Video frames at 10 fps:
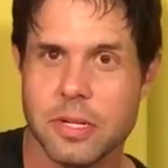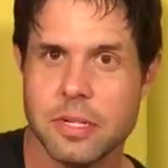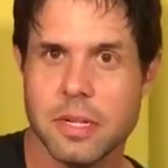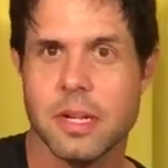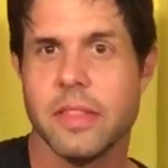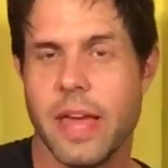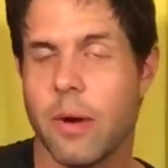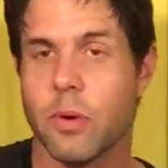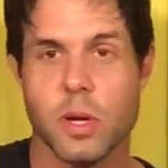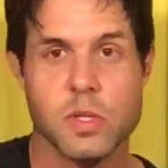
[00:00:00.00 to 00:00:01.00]

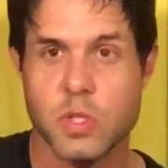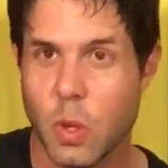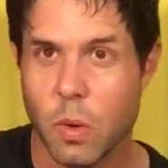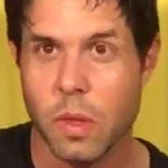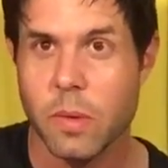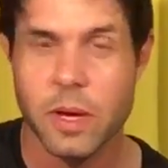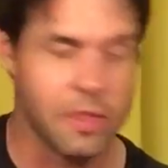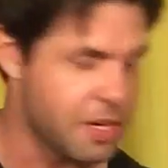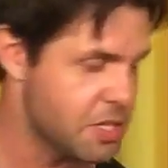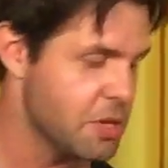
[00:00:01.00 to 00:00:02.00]
That works totally well
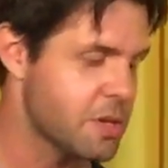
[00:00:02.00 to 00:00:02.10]
there too,